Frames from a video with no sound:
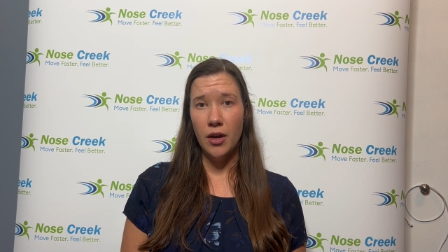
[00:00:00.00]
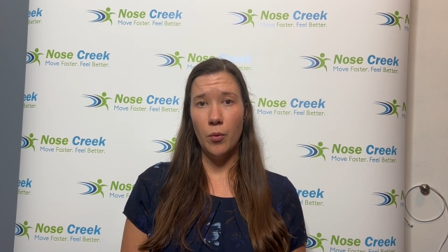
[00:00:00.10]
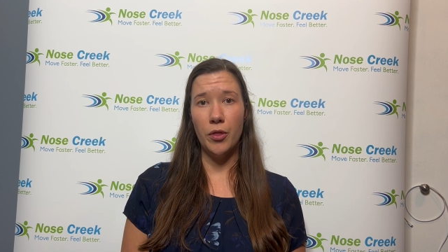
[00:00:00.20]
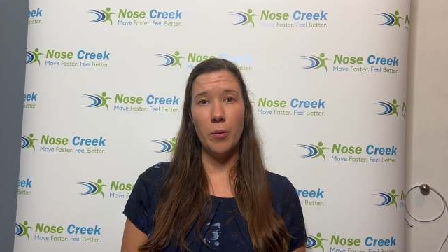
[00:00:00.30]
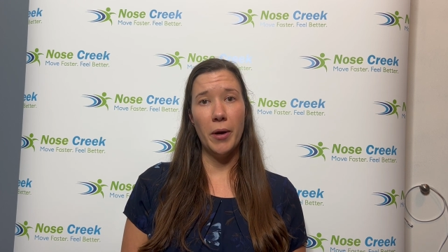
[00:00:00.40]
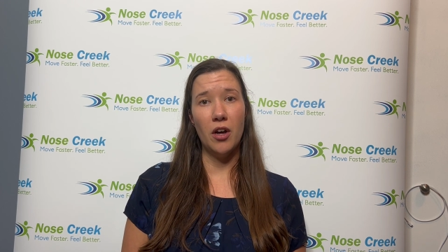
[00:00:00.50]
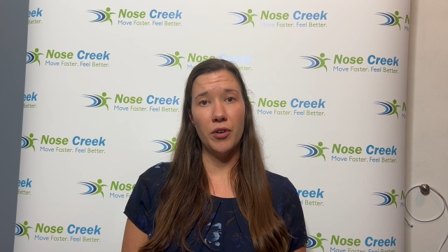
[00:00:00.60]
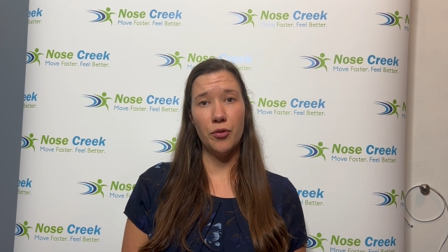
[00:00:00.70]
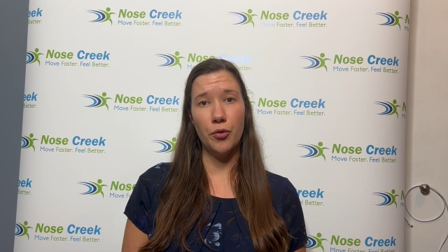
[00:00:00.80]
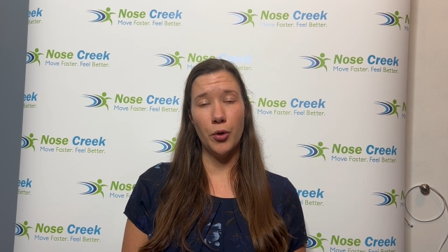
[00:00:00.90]
with the pelvic
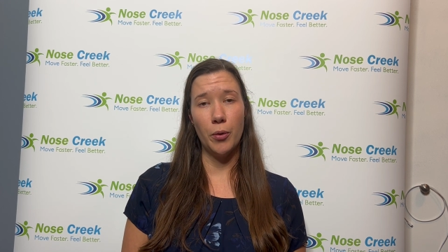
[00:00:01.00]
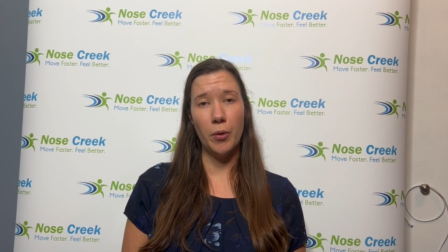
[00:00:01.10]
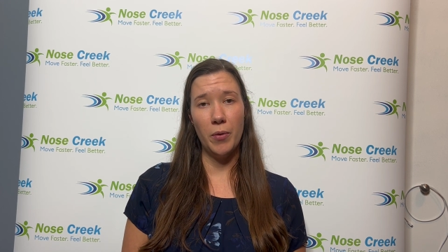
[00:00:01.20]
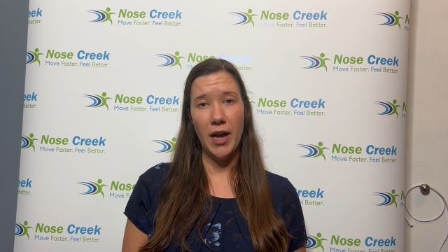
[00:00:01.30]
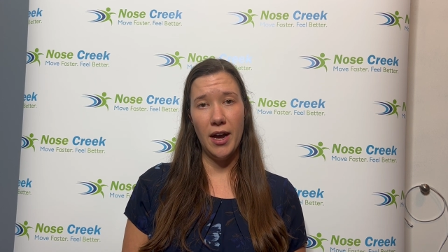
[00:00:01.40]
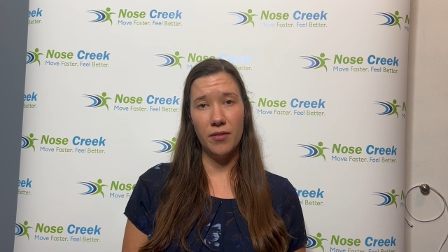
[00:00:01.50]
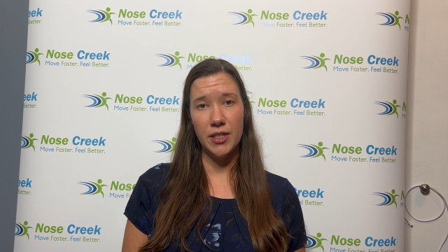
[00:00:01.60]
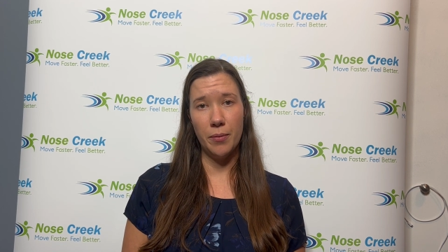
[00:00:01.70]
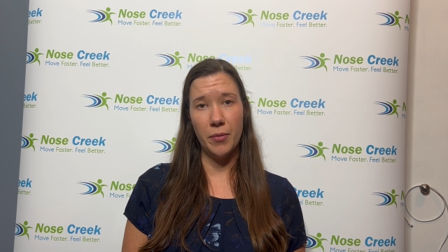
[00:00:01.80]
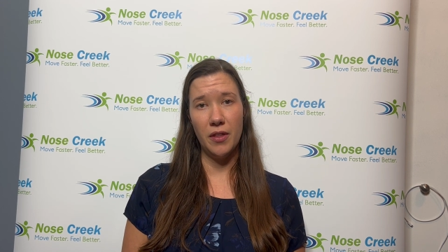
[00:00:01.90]
floor, when we have
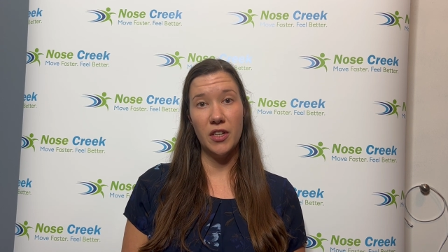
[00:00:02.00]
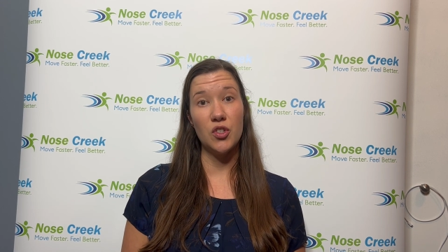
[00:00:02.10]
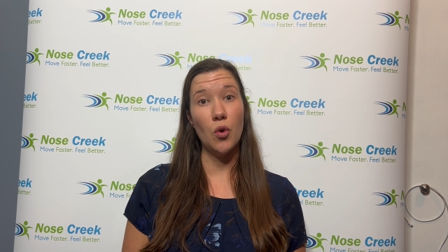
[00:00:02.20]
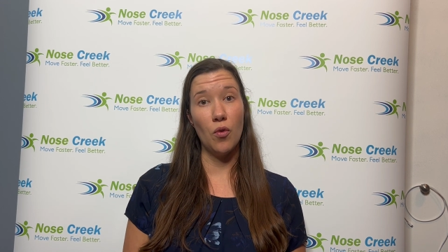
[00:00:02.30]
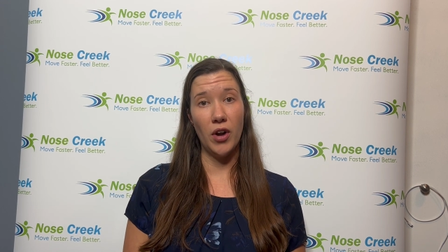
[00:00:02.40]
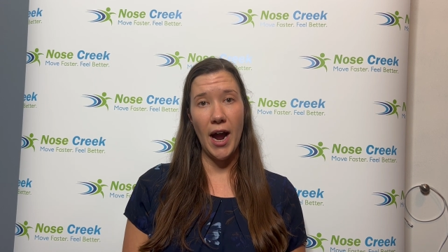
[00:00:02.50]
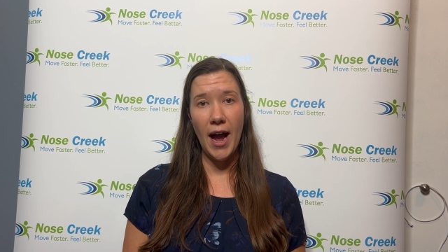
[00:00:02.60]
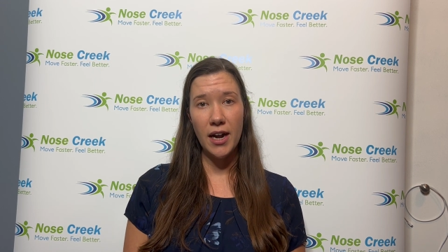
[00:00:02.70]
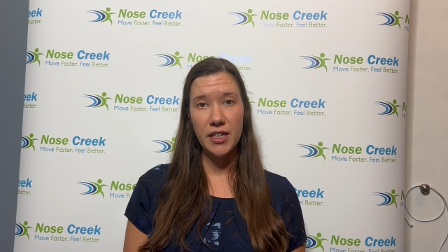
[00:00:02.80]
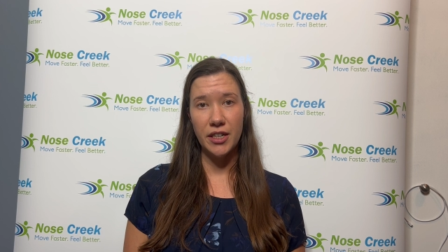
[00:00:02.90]
something that's
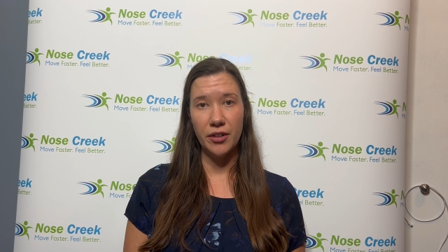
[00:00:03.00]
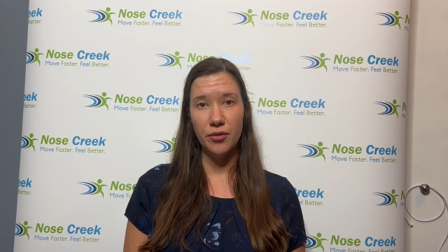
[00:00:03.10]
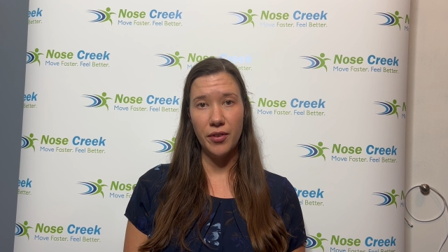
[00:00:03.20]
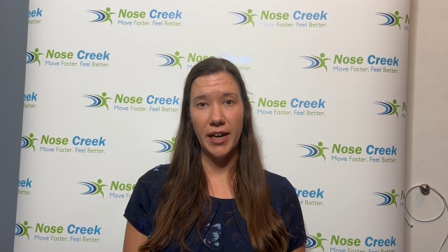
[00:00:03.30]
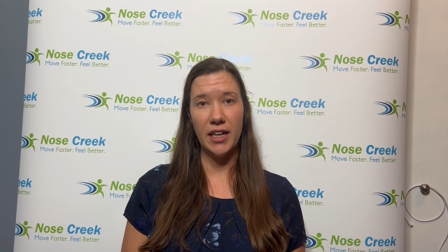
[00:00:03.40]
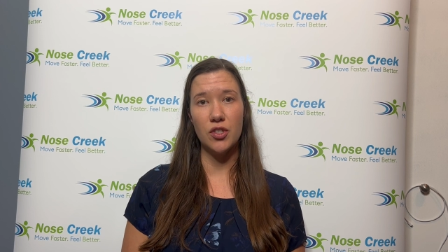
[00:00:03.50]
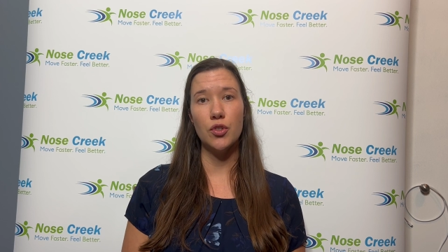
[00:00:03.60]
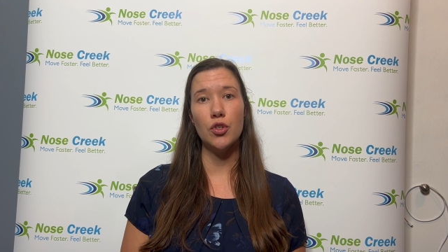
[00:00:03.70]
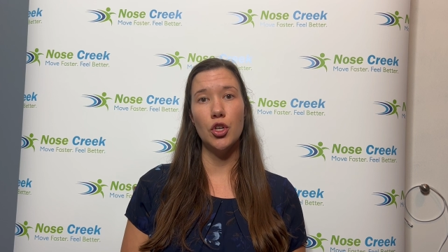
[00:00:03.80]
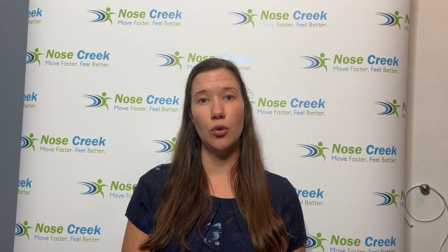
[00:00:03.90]
overactive, it gets
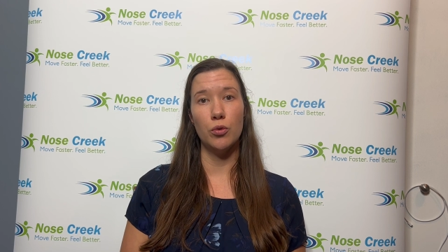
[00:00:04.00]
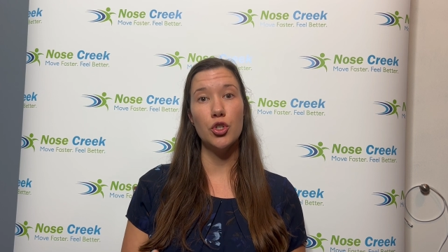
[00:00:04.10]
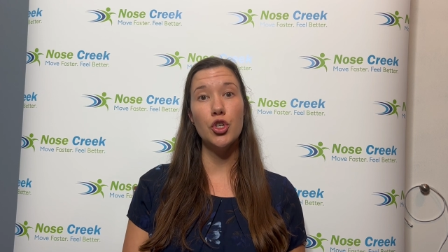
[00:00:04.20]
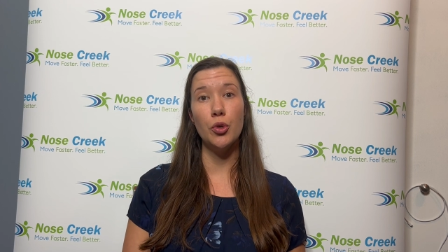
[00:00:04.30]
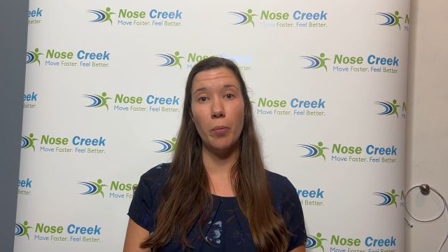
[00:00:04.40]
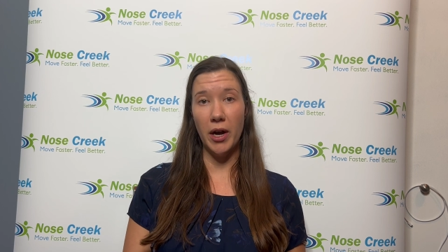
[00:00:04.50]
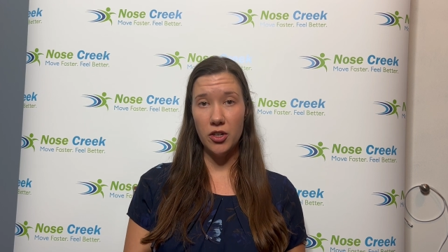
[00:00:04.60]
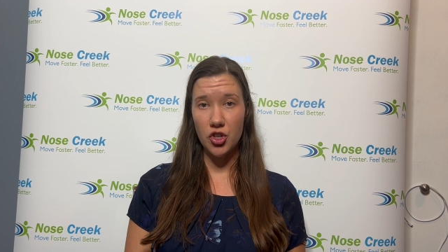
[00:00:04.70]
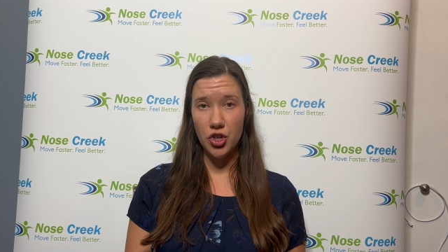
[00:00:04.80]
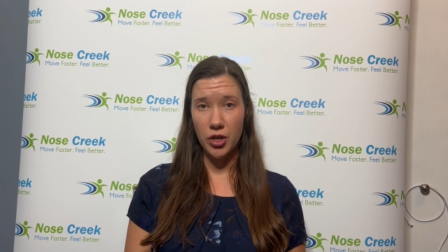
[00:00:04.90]
used too
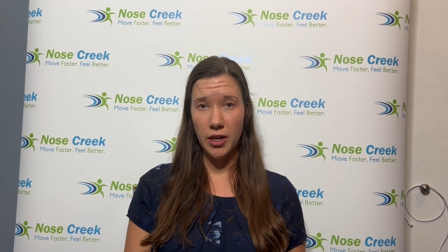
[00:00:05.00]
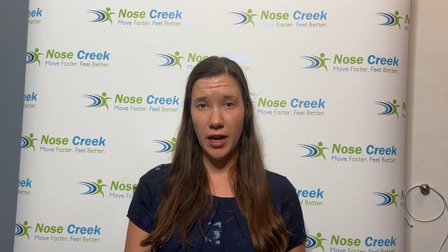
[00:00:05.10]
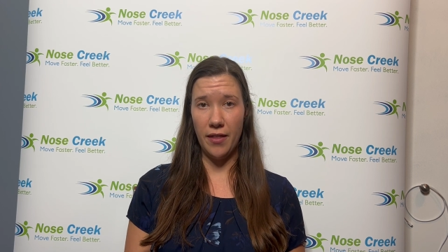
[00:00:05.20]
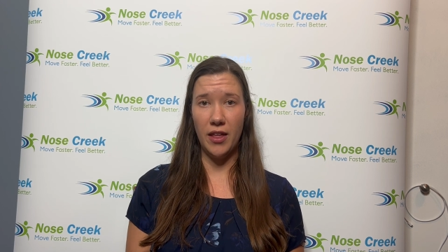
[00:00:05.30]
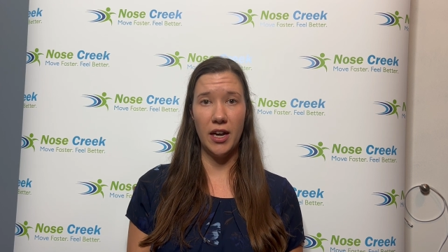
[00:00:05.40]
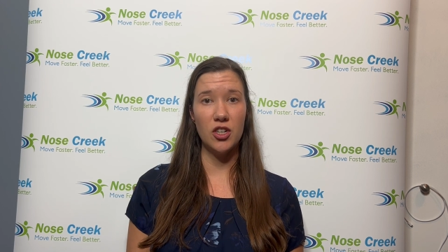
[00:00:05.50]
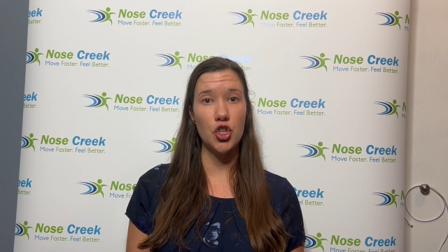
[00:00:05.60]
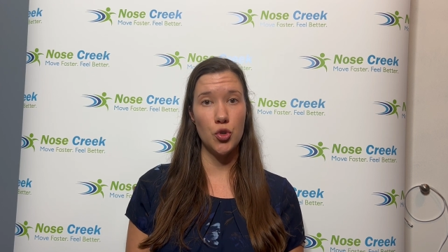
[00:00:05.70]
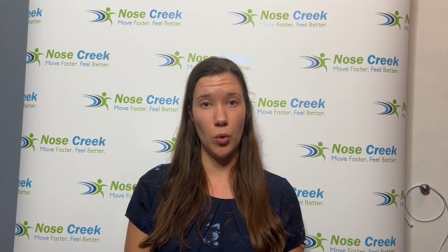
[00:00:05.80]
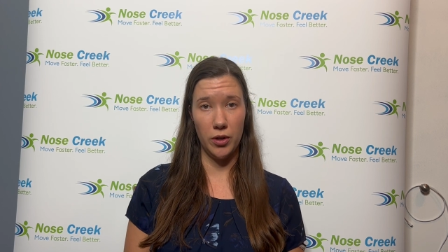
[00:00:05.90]
much and then it
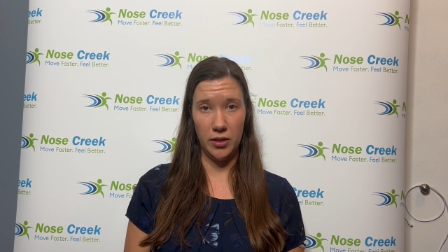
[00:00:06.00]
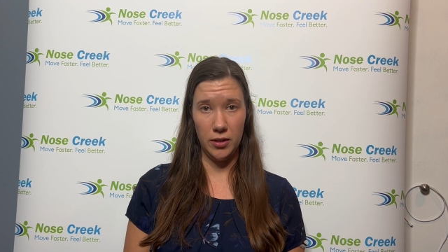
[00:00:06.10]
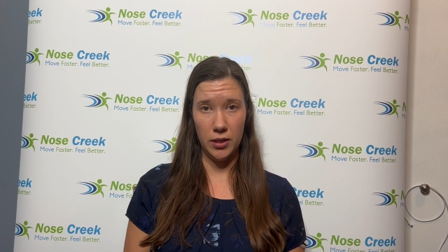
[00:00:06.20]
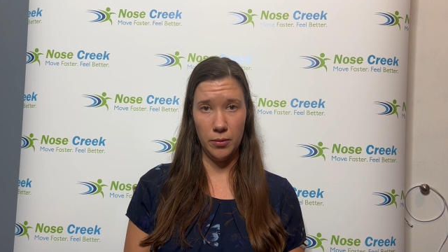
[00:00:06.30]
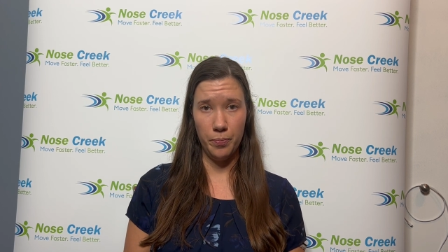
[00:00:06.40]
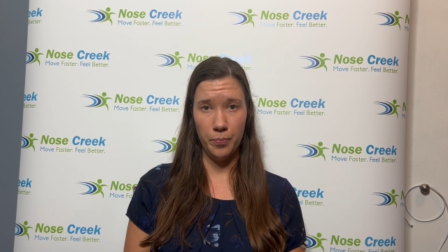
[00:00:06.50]
shortens.